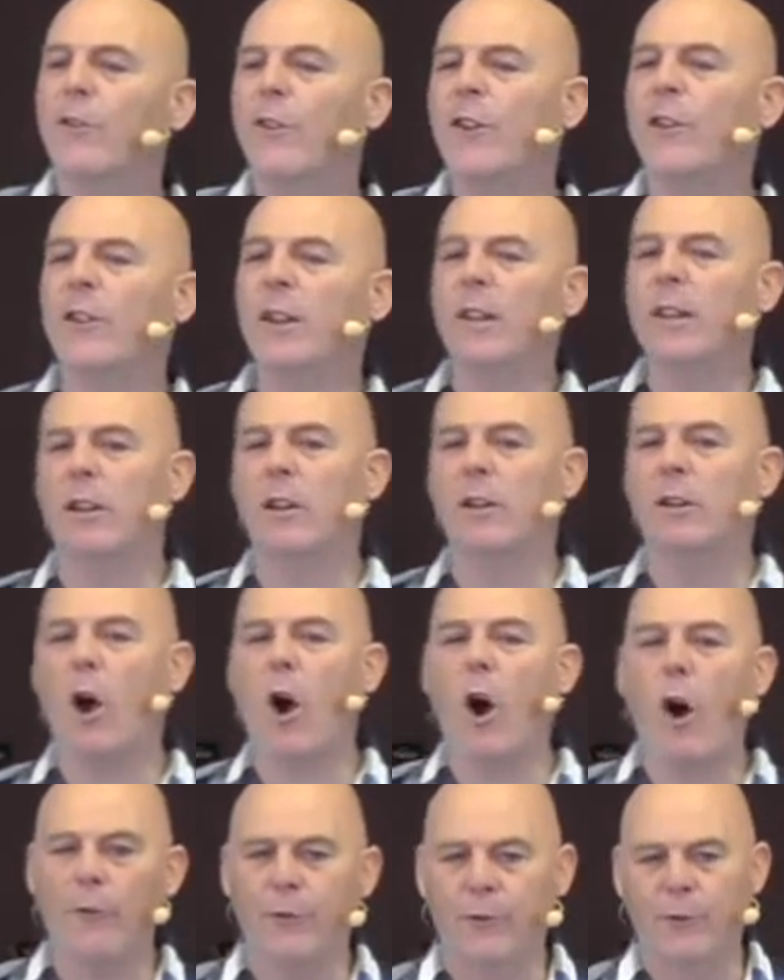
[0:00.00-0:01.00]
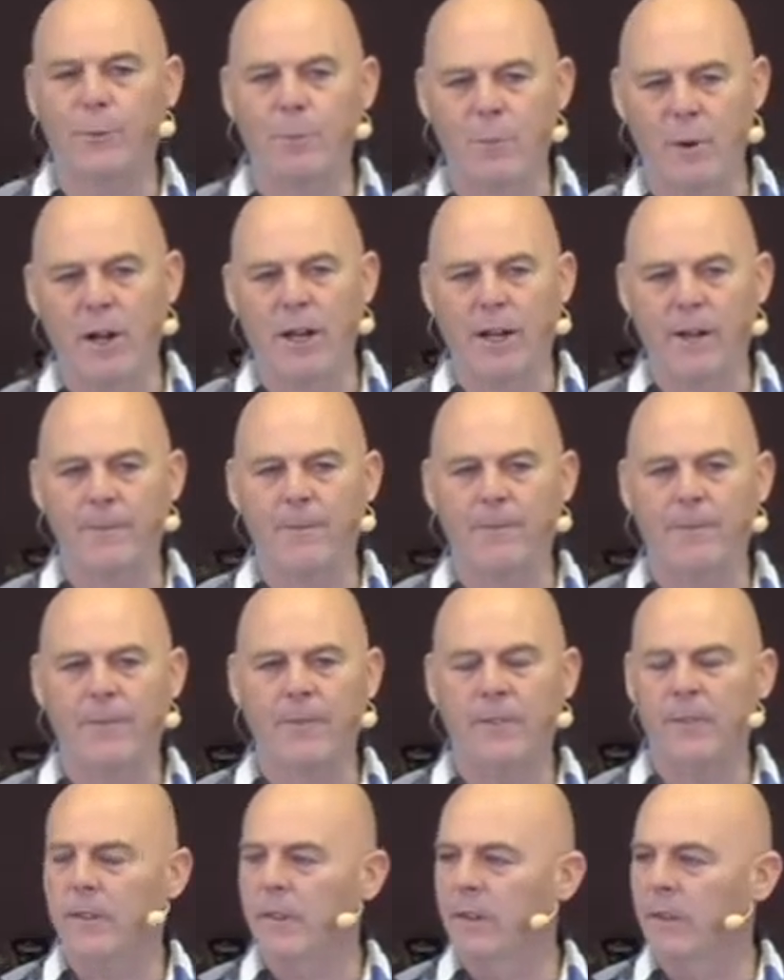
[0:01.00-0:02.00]
physical offspring,
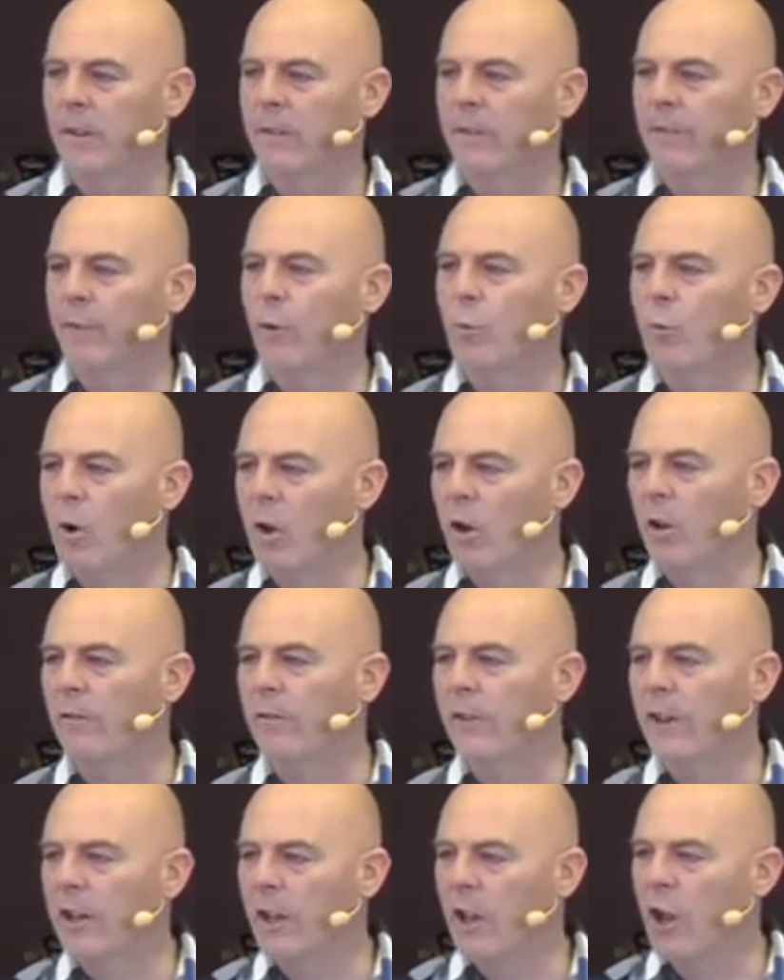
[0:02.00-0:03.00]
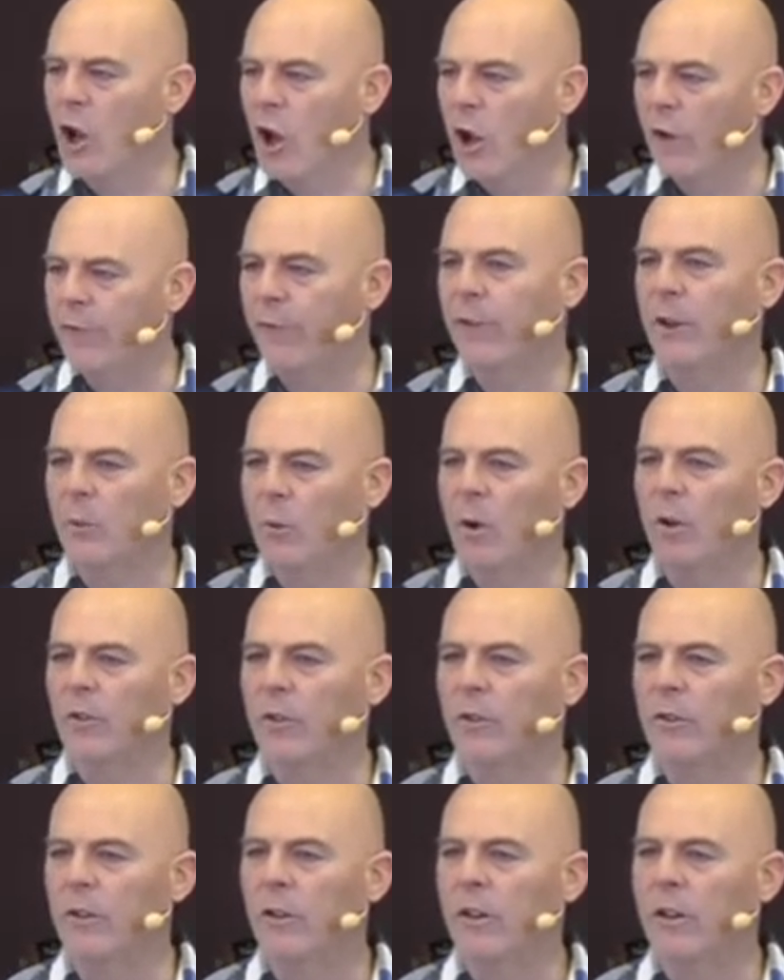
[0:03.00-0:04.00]
the world, the earthly
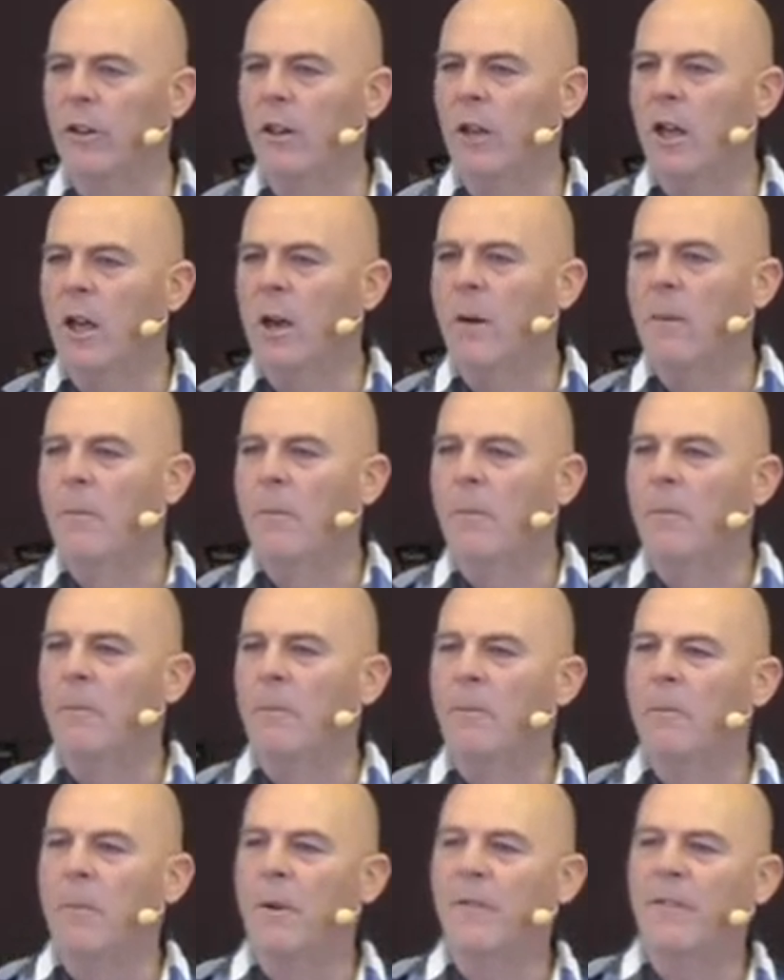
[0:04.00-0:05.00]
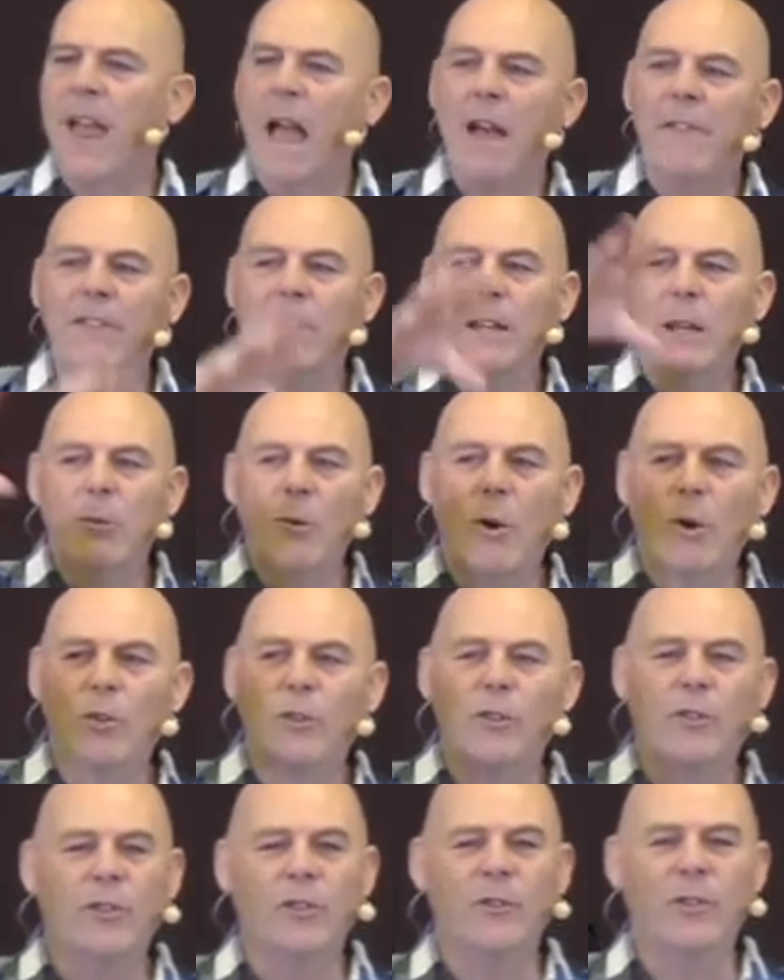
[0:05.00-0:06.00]
ones. But the heavenly
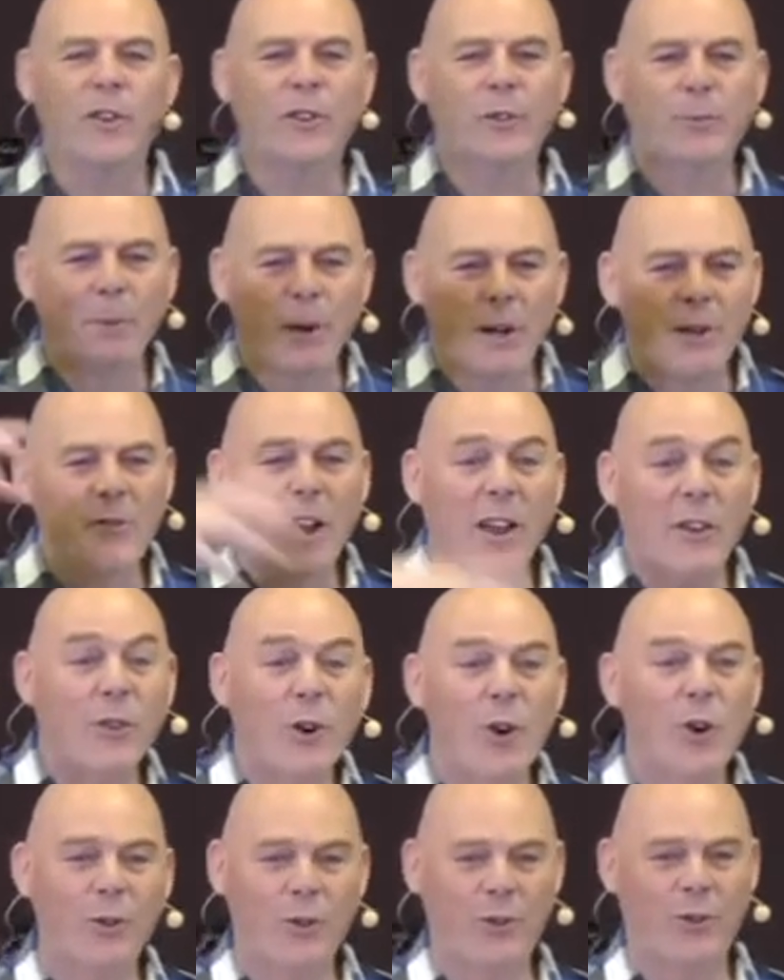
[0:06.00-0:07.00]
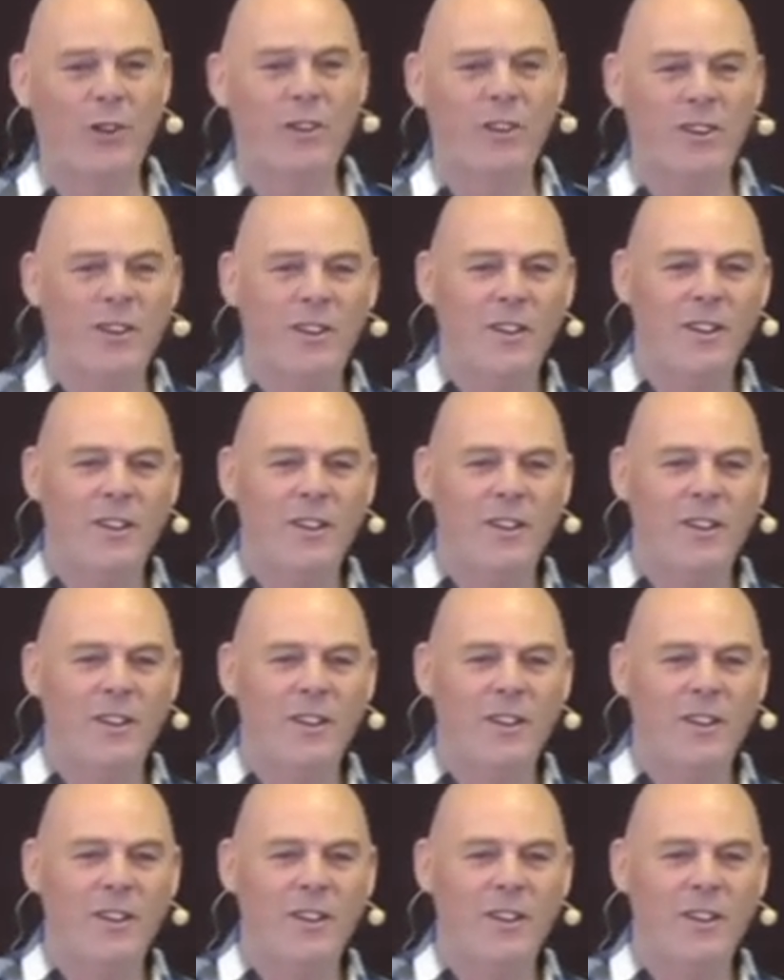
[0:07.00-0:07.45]
ones, the spirit, that's us.